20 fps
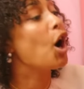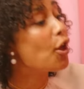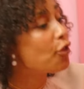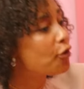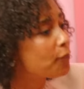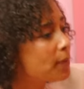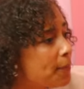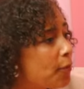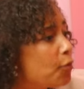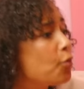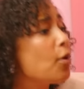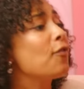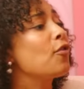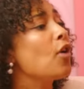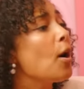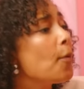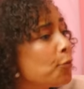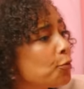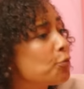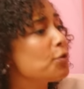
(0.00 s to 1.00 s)
other people who have
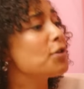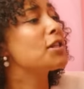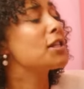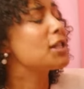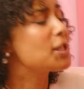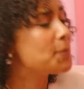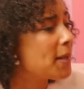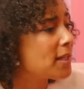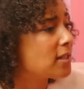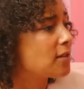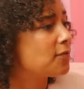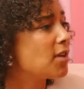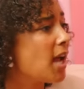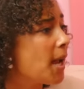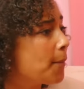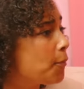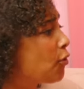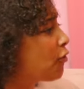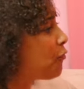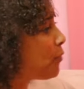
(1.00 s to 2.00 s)
come through this expanse of time who